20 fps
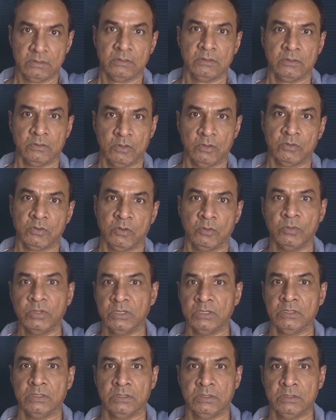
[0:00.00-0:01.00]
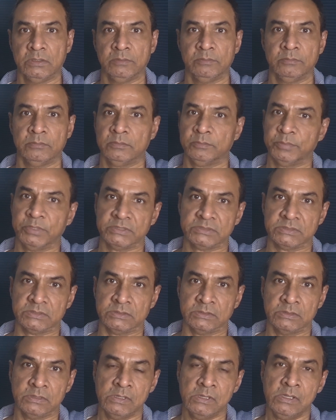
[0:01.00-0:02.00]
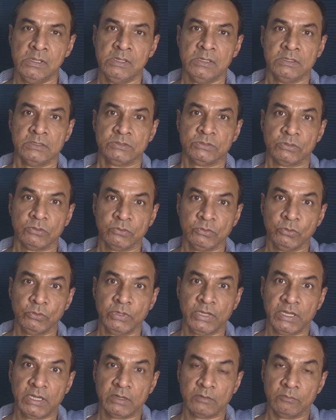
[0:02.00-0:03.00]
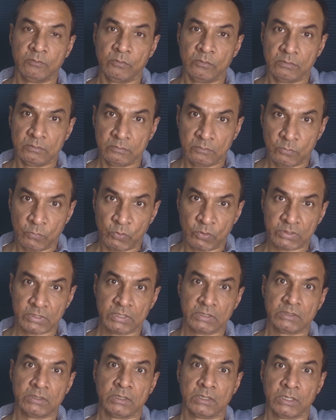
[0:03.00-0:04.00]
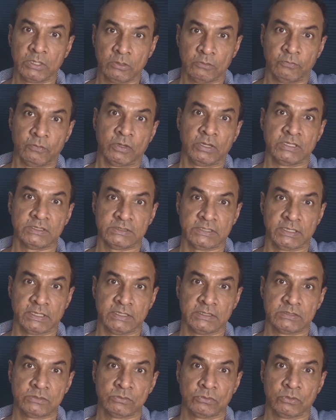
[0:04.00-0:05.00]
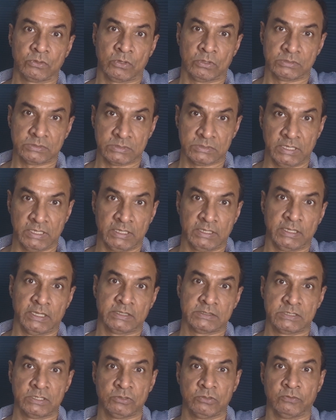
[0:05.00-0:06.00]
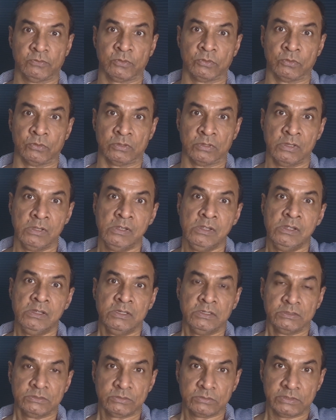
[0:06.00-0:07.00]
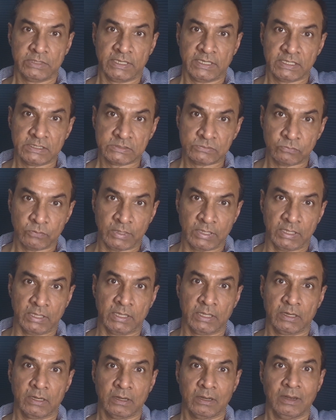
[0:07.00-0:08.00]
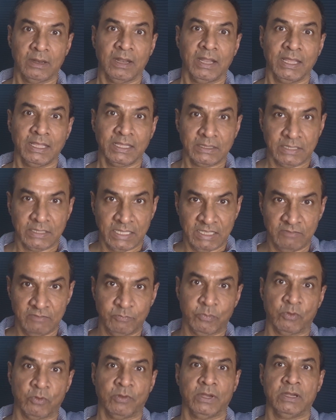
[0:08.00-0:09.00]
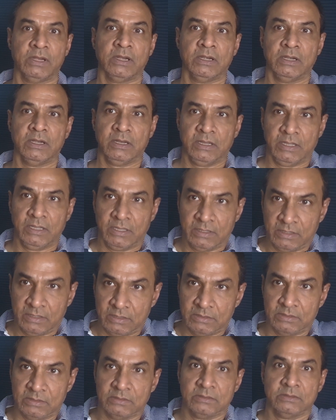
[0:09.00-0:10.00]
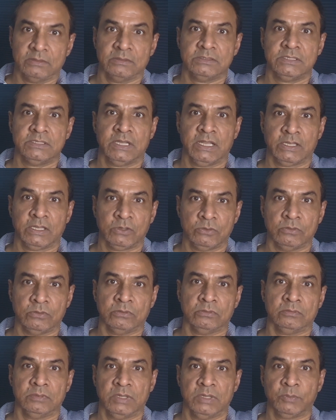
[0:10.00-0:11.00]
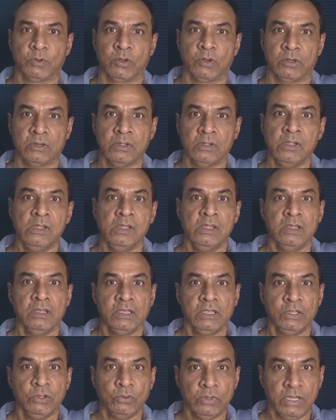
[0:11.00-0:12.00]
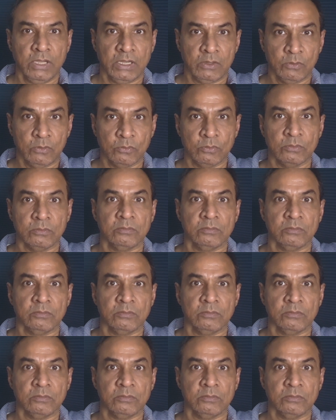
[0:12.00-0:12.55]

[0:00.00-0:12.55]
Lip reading: Normal person. So you need more than 30 or 40 seconds to cross the entire stretch of the road. So that is where, like they have provided in the scenario abroad, you need to